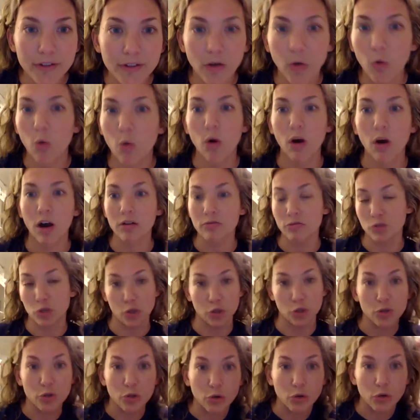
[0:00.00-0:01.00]
or
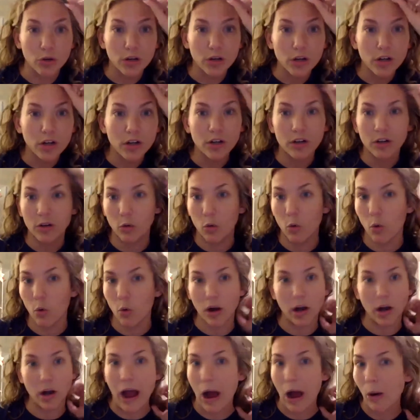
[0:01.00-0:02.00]
two
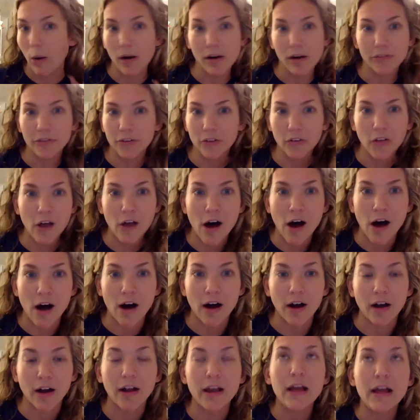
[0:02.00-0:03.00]
or however
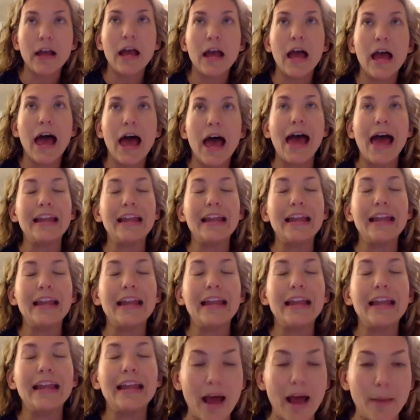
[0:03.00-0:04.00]
long. And now
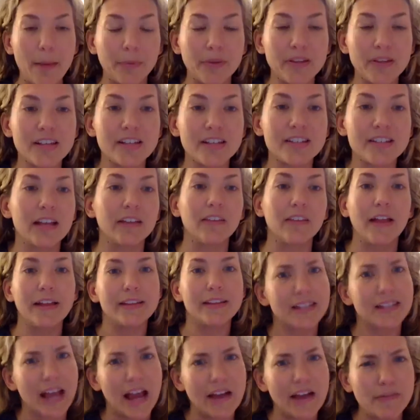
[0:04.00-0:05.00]
what happens is that,
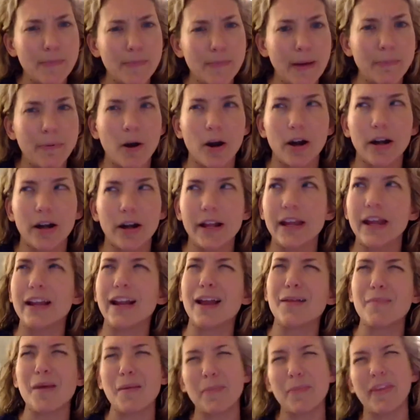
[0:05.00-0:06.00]
let's say I have a bad party and
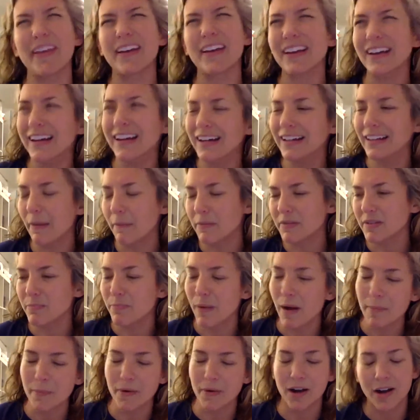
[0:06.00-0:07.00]
that might be like, that was a
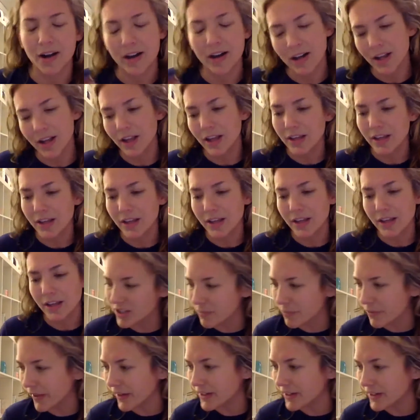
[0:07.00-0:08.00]
bummer. Here's
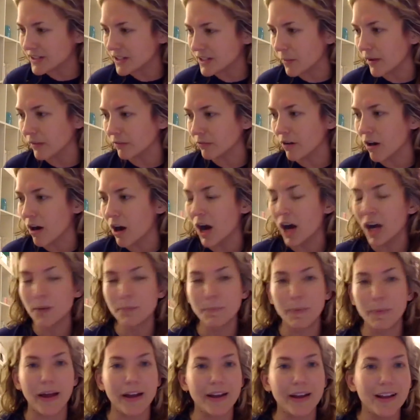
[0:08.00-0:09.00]
some things that went wrong.
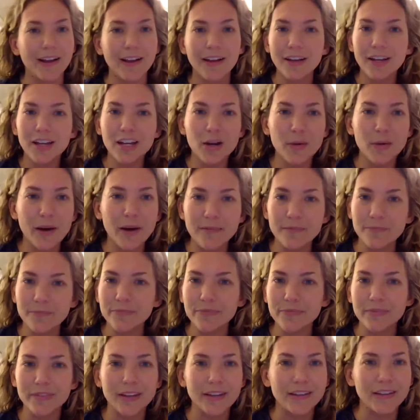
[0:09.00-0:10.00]
But you know what?
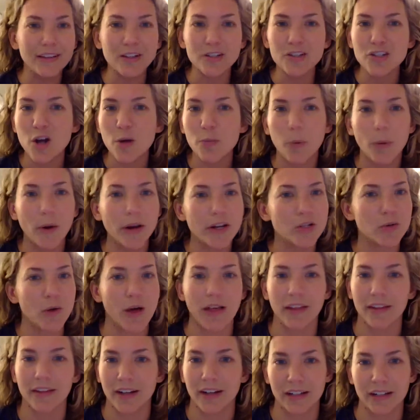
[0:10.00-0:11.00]
There's no point in
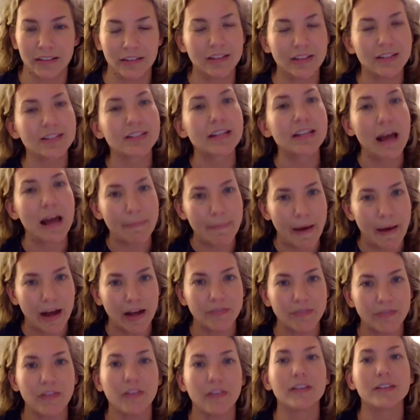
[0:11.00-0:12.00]
dwelling on it. Let's snap out
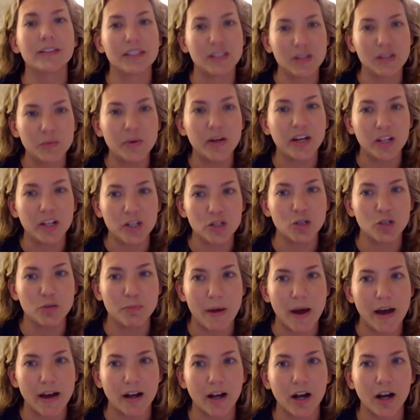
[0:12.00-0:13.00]
of it. Let's see what we can do better.